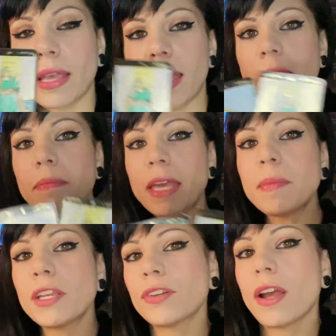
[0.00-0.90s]
And
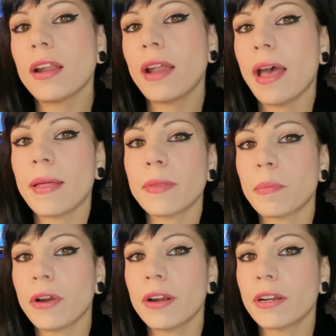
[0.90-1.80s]
maybe you're not at the
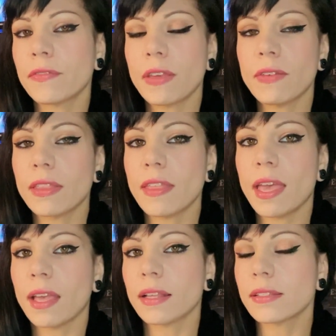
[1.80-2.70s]
part of giving
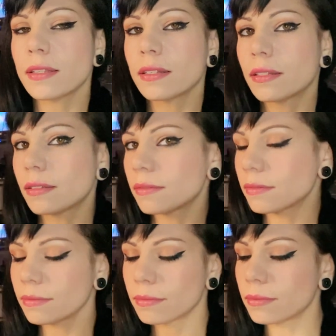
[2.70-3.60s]
thanks
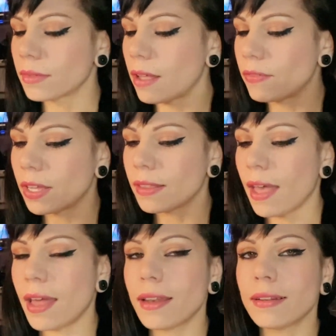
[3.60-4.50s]
and loving
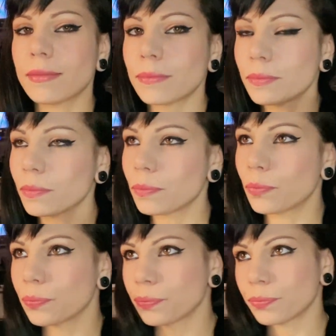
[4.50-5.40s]
that
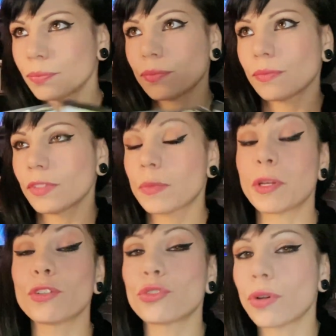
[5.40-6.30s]

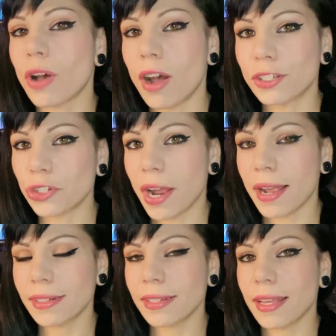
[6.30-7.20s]
spiritual
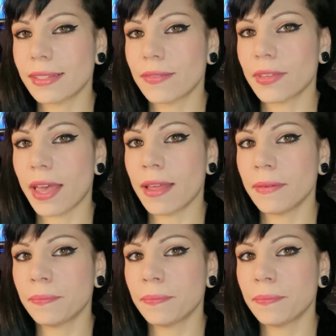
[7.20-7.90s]
contract as of yet.